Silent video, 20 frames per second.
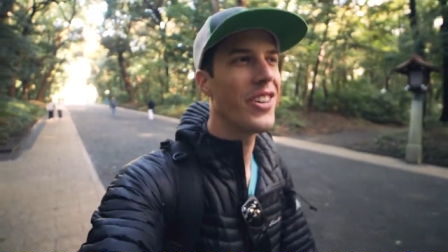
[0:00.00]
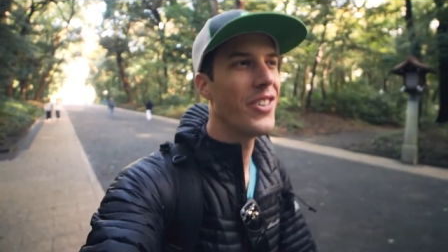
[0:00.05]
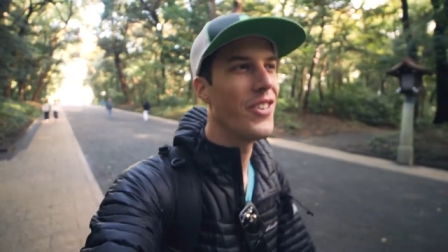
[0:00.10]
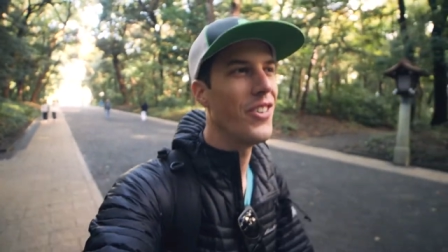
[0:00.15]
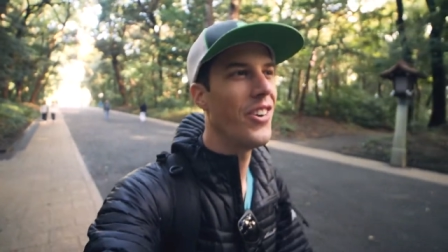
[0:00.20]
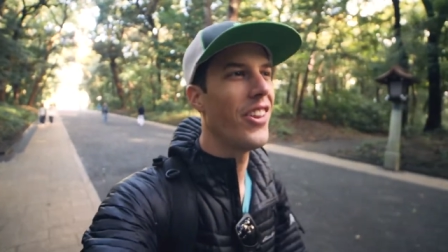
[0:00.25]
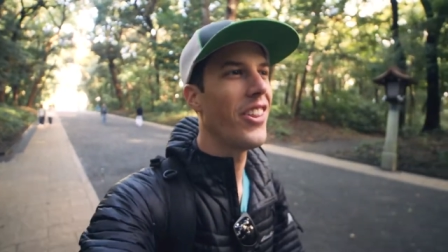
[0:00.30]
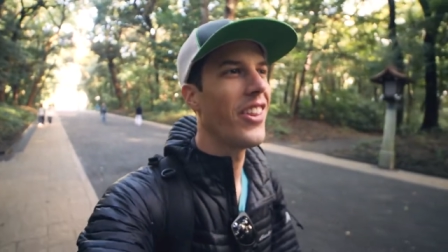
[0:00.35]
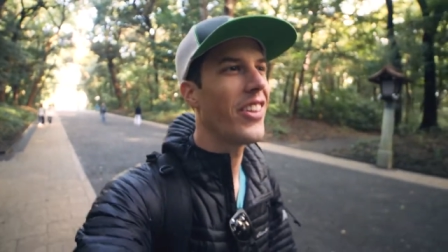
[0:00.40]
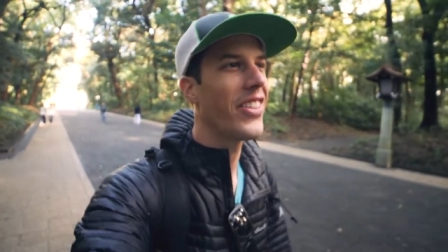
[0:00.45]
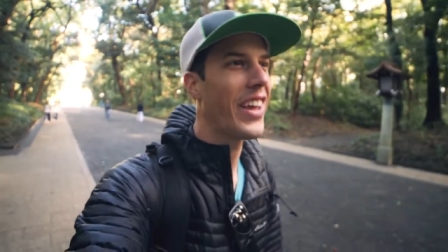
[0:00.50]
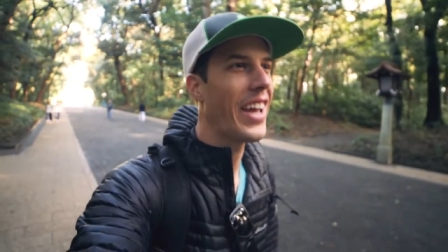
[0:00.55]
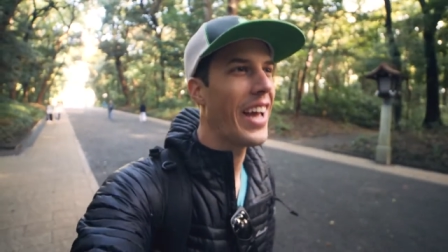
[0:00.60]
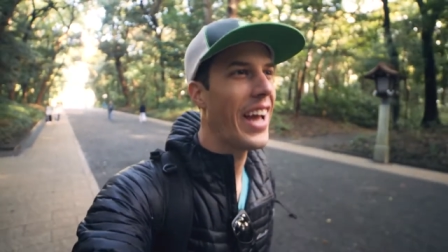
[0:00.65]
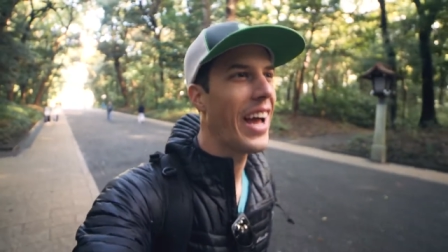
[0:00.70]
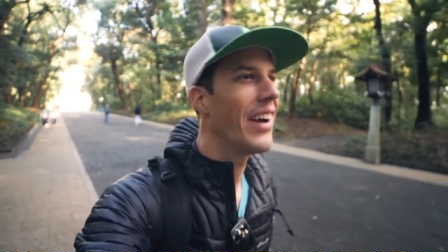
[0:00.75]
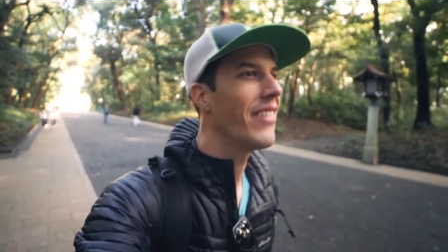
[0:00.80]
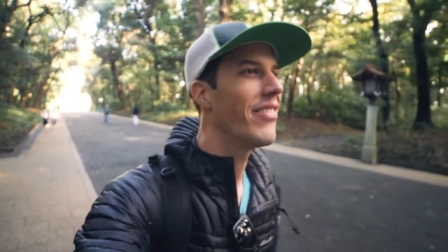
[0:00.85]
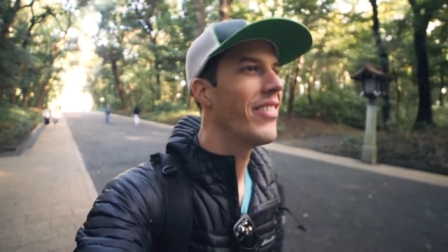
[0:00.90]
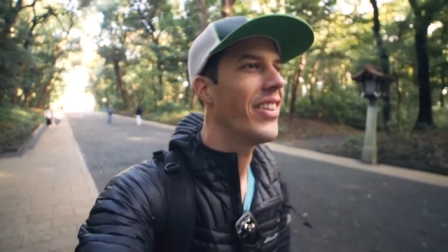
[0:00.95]
cool that they
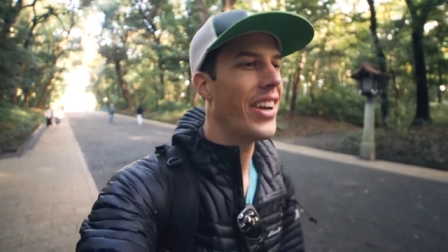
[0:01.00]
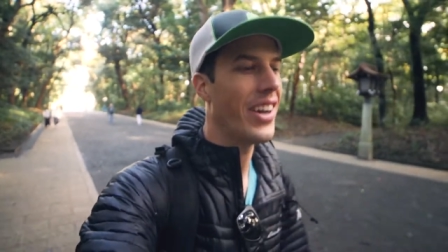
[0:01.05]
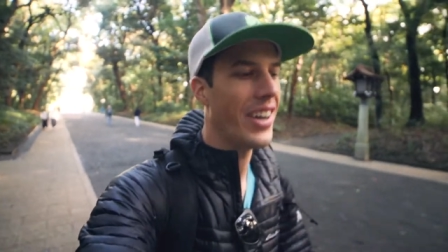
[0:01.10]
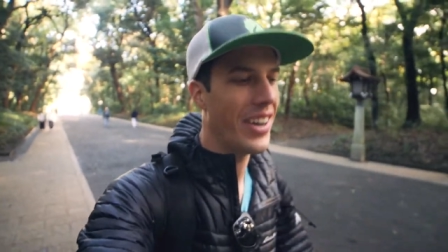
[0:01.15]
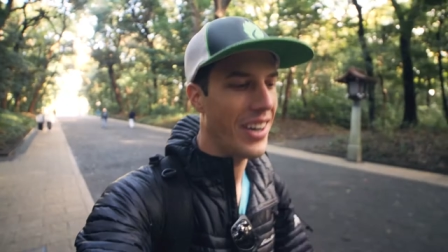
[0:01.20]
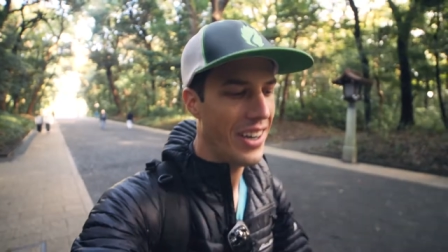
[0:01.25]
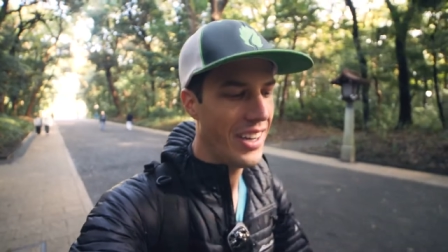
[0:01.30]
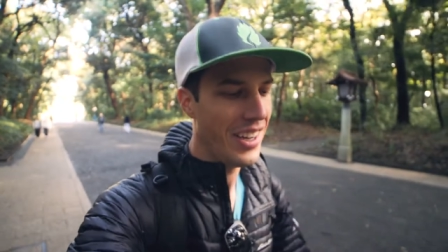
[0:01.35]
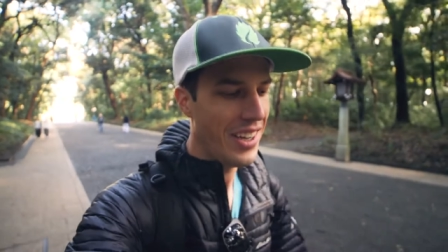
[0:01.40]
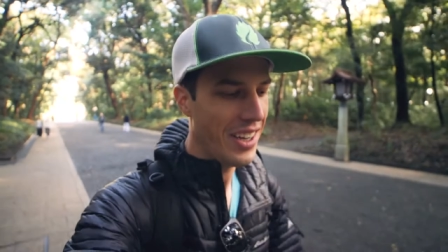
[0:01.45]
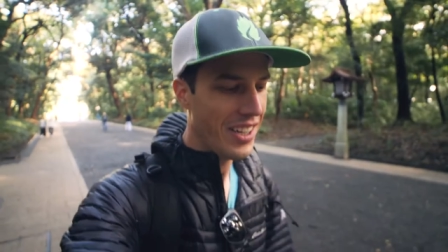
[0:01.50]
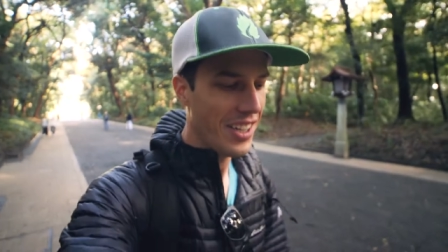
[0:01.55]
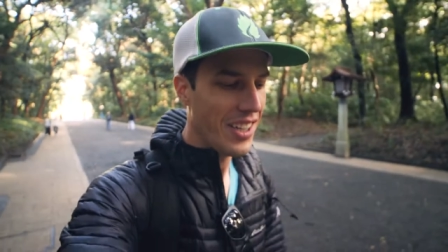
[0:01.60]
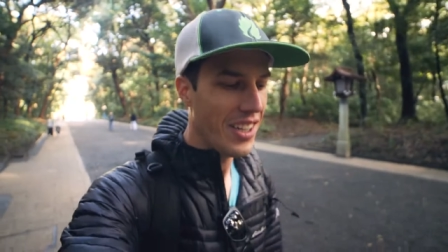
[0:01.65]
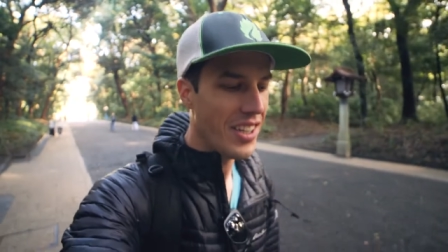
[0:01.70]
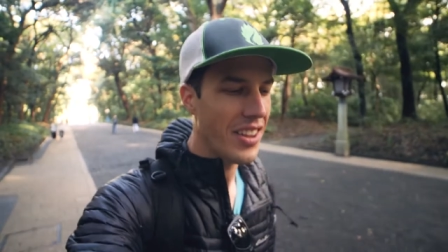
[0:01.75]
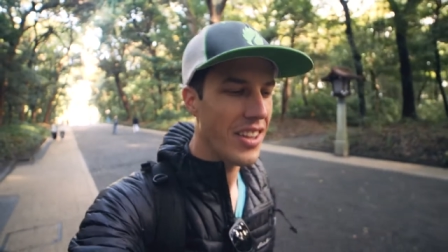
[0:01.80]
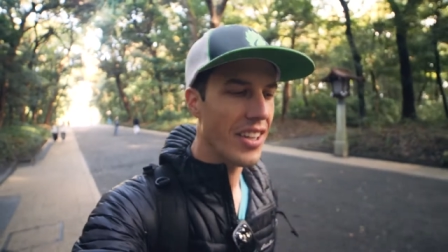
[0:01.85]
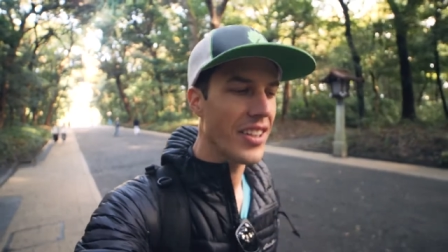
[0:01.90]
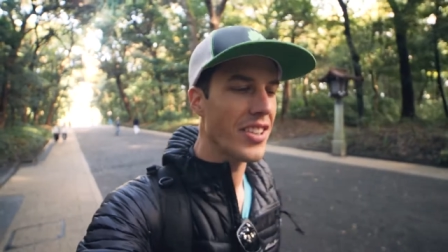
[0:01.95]
have their
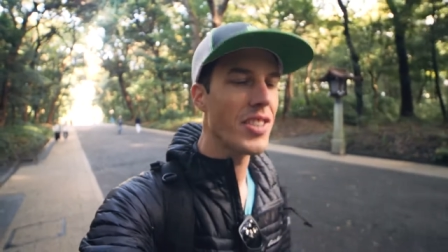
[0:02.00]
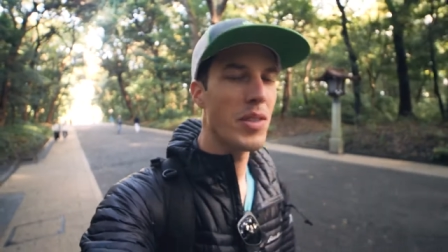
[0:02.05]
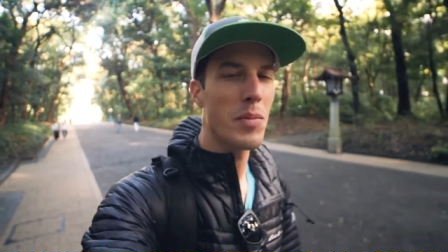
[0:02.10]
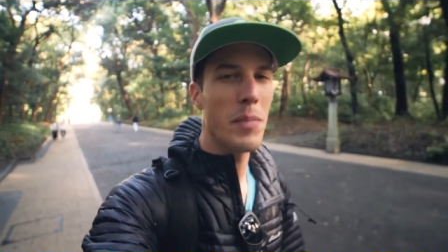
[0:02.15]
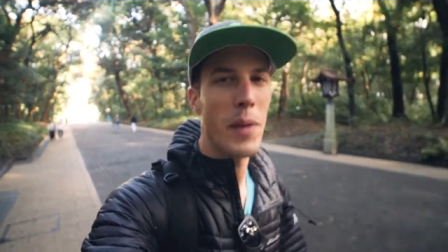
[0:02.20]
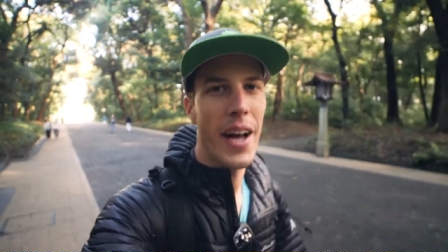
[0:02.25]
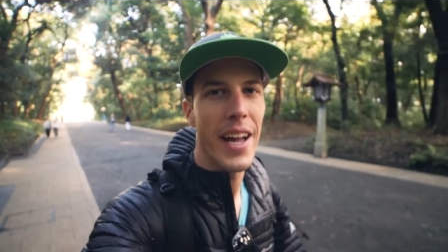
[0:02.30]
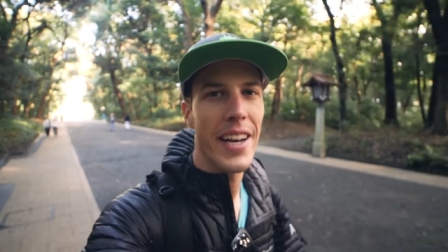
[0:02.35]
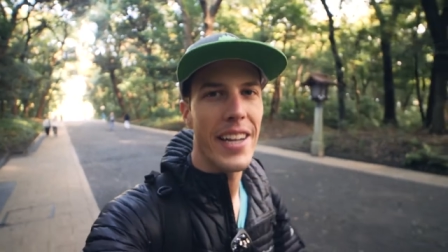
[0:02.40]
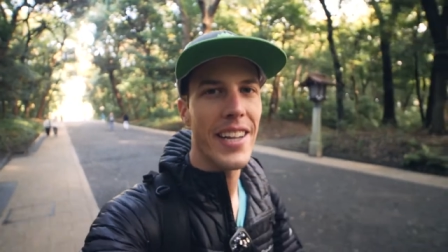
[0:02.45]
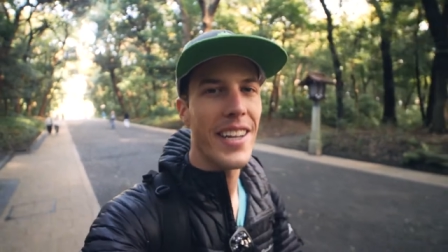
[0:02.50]
spot